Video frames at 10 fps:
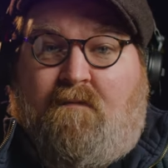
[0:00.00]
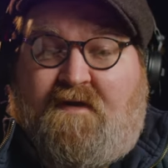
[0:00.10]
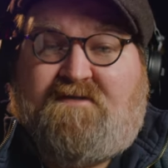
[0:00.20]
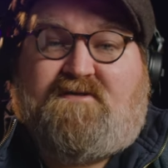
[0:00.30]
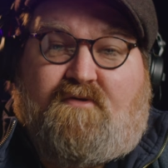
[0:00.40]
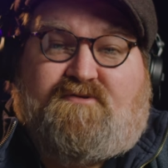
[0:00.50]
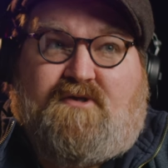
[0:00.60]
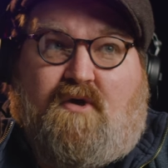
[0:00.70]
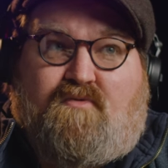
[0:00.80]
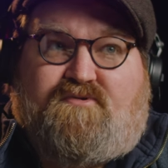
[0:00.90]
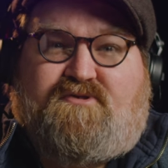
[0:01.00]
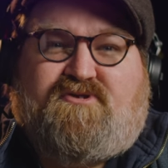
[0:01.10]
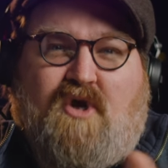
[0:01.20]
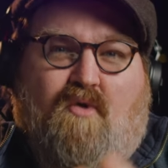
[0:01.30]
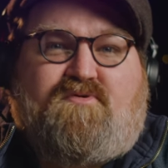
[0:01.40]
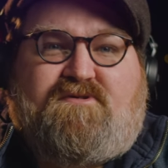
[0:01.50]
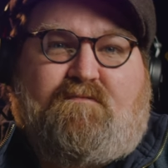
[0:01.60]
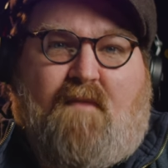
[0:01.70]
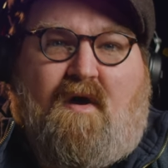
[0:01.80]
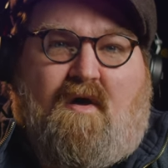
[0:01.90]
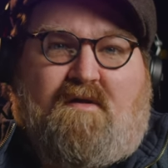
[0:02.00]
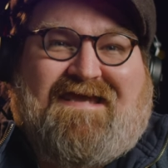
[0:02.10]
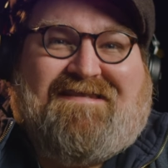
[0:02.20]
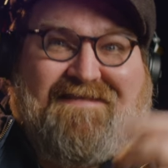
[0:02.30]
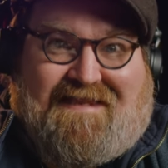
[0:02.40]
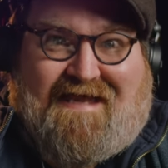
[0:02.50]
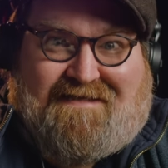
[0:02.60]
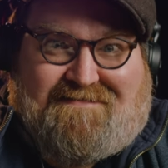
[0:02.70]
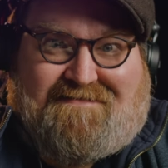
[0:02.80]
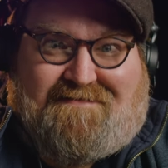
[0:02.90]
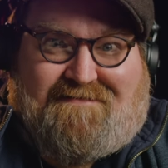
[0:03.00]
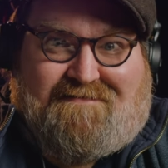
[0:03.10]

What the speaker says: But it's also so small and light,